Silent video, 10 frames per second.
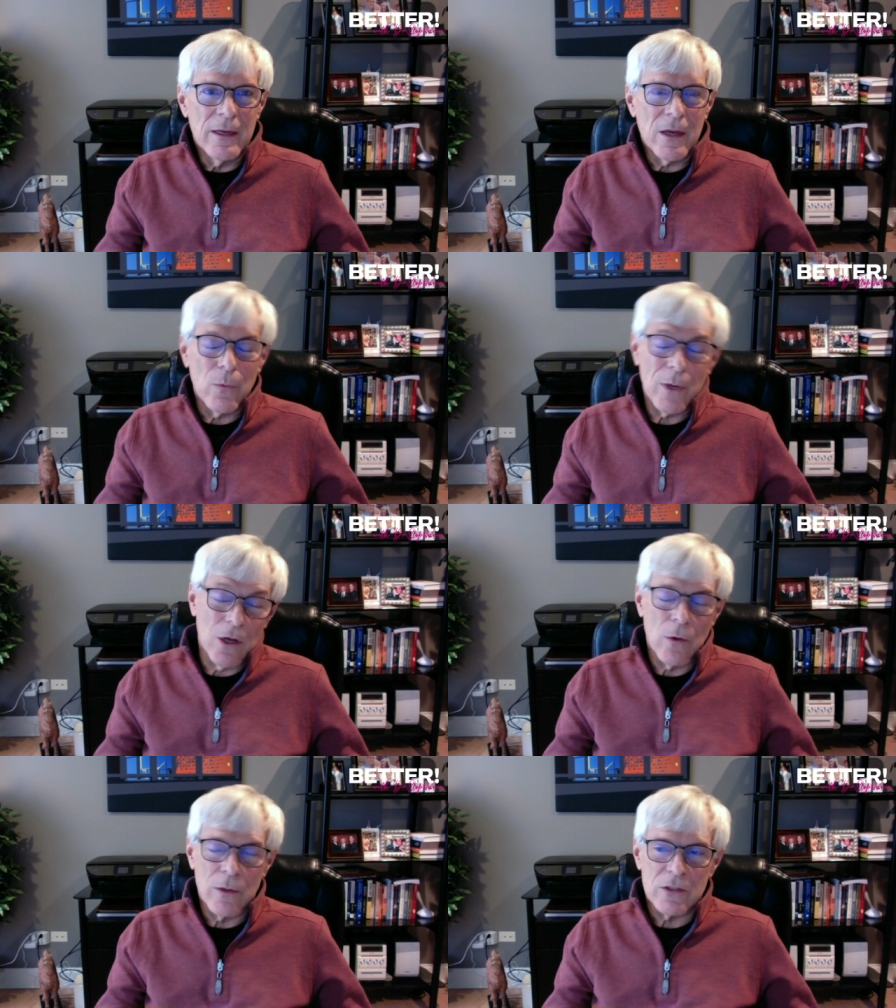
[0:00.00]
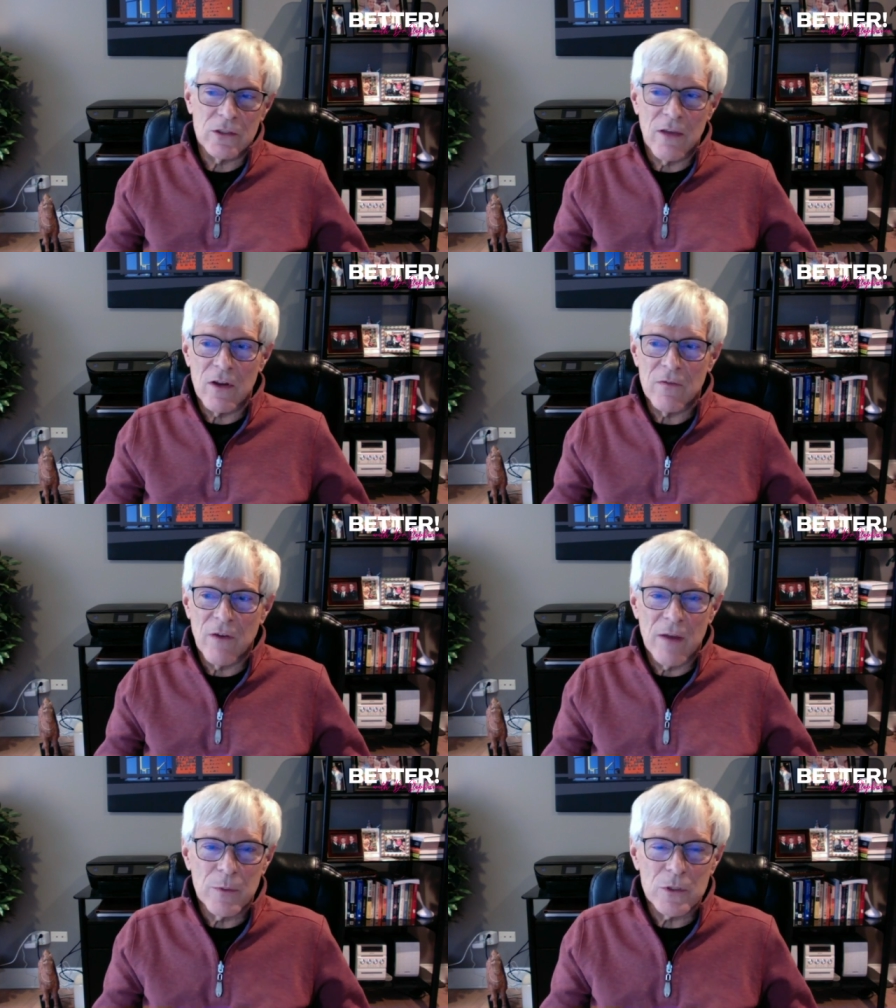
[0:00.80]
And we know that
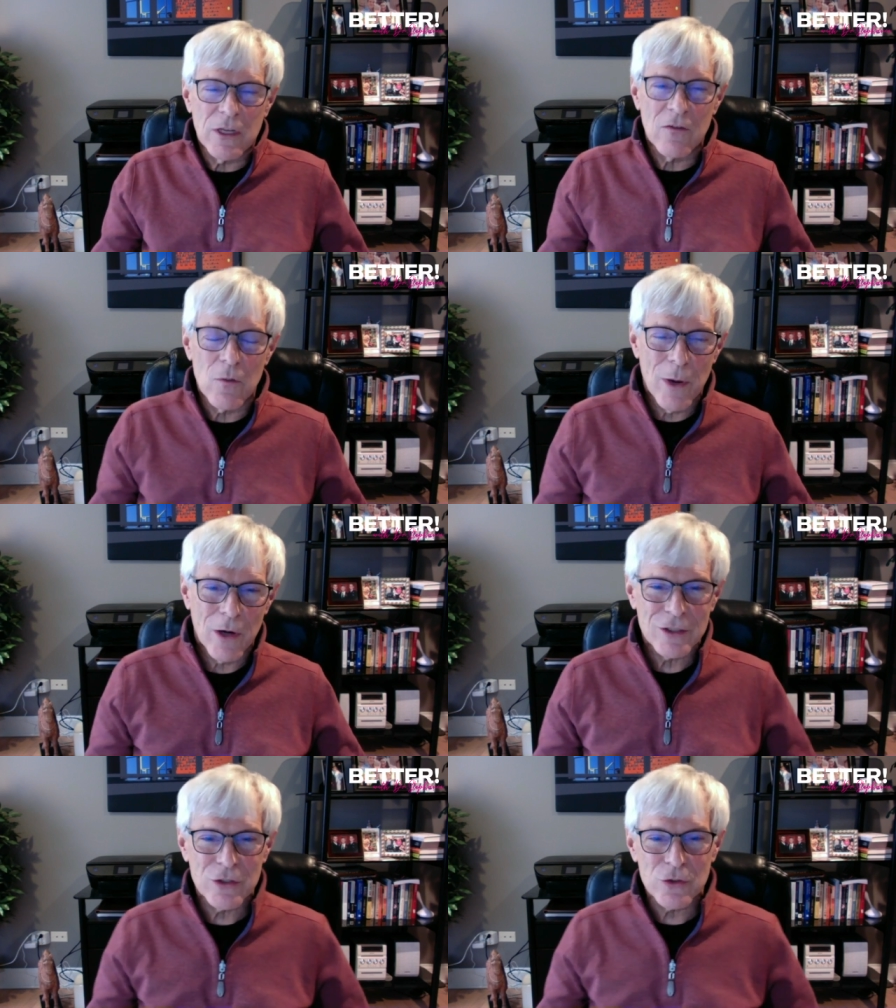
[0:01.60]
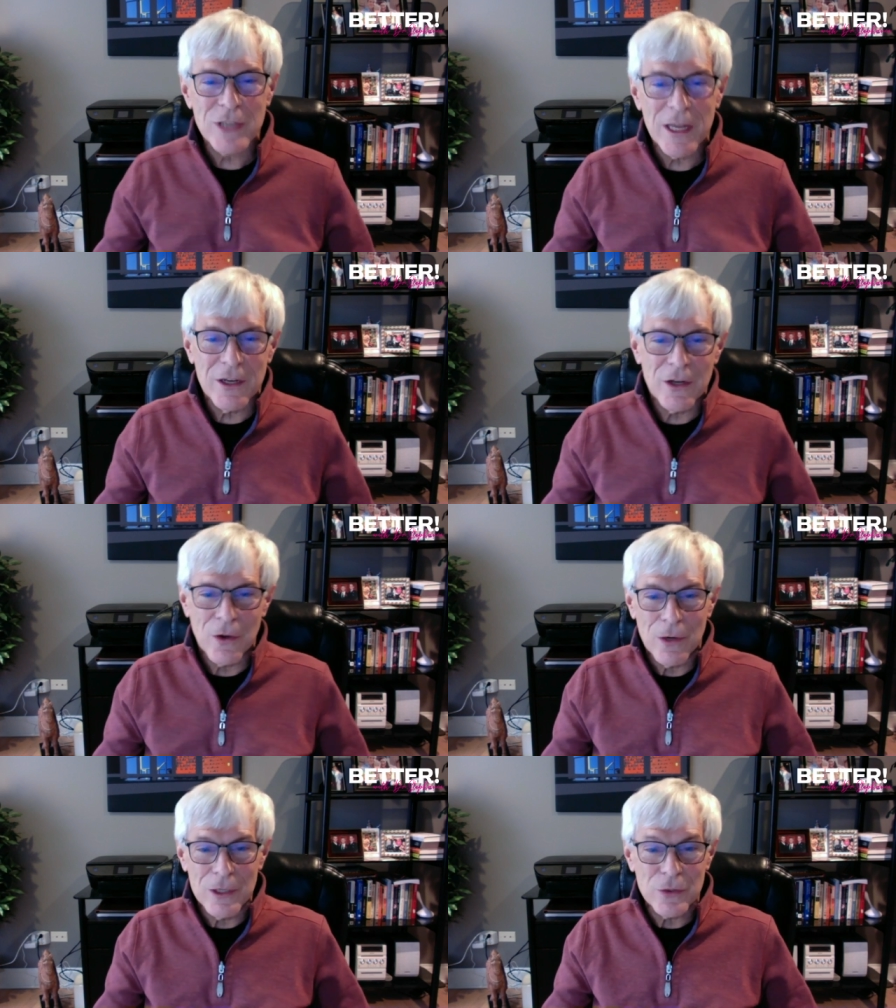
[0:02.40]
75% of Americans are
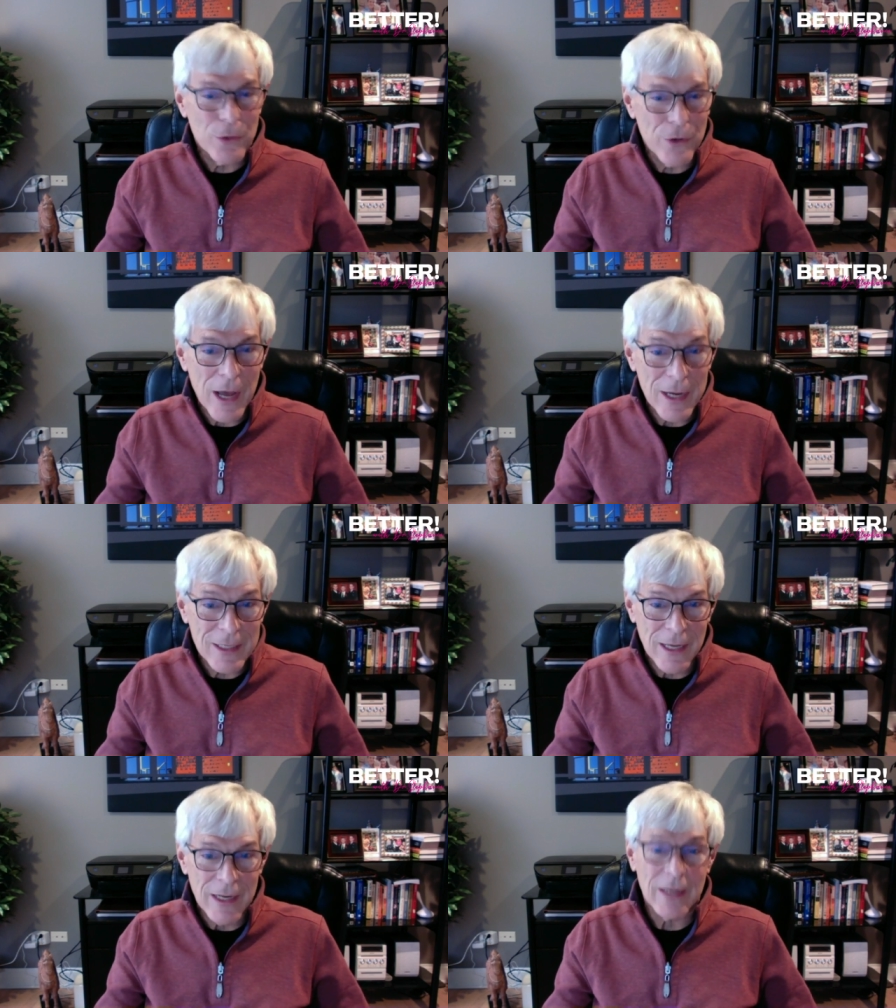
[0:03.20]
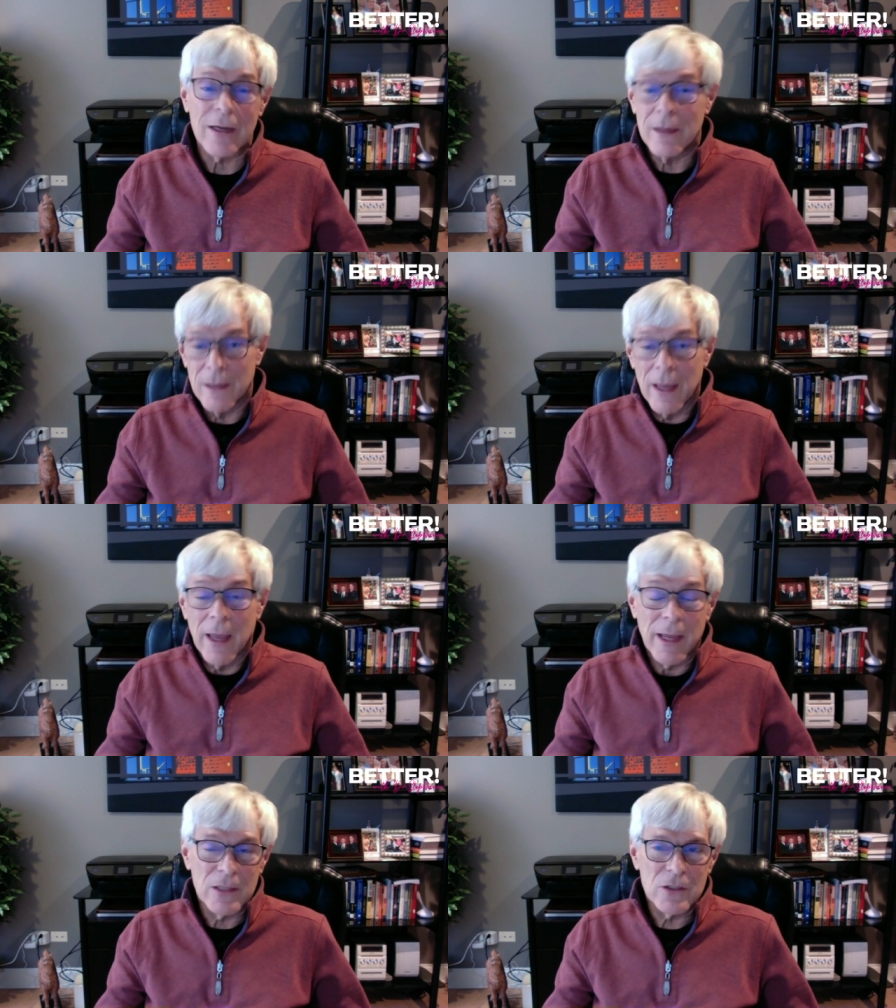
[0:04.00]
sedentary, so they're not getting it,
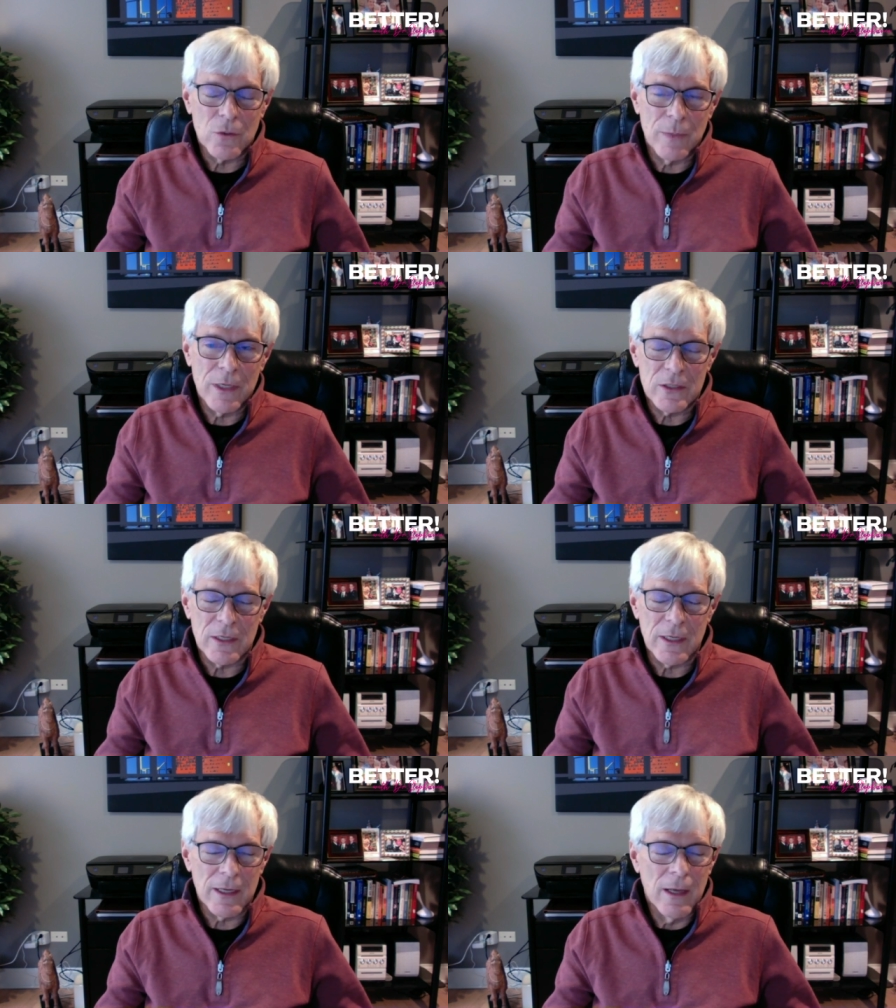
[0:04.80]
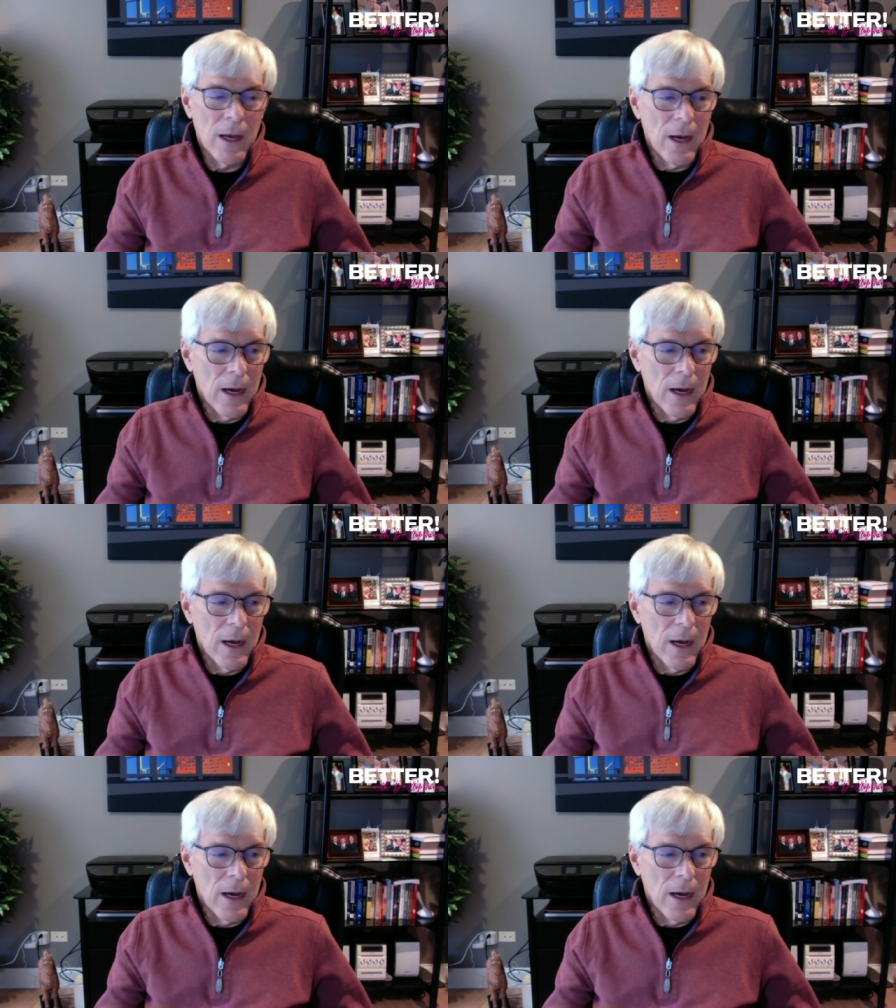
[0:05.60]
hence obesity.